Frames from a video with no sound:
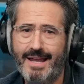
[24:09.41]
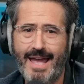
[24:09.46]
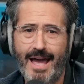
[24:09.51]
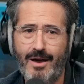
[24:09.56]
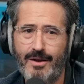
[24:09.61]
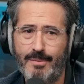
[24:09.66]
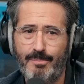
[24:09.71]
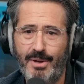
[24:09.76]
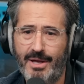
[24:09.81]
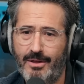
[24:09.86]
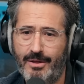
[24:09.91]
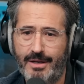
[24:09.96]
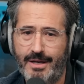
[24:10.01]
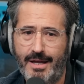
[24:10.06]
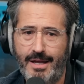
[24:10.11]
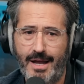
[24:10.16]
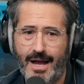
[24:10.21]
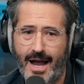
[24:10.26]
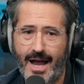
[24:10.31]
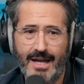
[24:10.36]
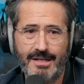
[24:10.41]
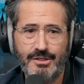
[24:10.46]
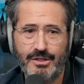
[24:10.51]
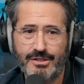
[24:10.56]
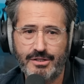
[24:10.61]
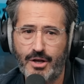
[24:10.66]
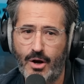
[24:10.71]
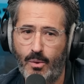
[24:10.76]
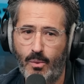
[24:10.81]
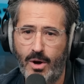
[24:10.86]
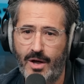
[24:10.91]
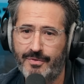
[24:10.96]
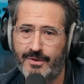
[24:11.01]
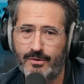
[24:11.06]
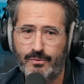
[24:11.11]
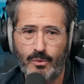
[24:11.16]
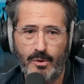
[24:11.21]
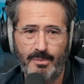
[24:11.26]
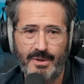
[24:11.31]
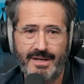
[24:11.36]
accountability. I just don't want
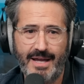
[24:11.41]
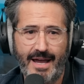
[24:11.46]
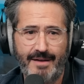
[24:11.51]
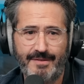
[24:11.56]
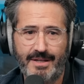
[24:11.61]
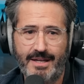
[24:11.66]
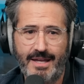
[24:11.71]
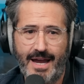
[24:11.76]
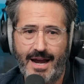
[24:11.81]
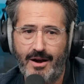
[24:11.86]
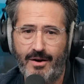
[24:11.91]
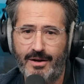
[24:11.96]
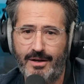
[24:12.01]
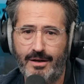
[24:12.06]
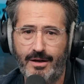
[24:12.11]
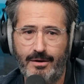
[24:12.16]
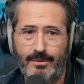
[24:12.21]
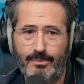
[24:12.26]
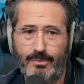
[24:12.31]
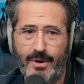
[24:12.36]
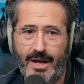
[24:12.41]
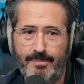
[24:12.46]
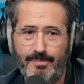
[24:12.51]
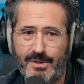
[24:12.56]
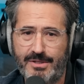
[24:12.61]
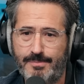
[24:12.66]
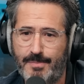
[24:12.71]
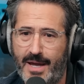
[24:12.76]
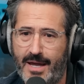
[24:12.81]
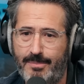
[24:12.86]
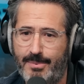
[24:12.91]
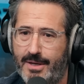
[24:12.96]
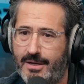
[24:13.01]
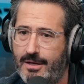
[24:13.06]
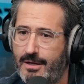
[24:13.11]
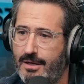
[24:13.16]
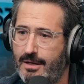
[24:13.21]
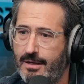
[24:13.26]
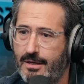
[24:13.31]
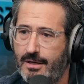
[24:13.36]
this woman to have to carry a rapist baby.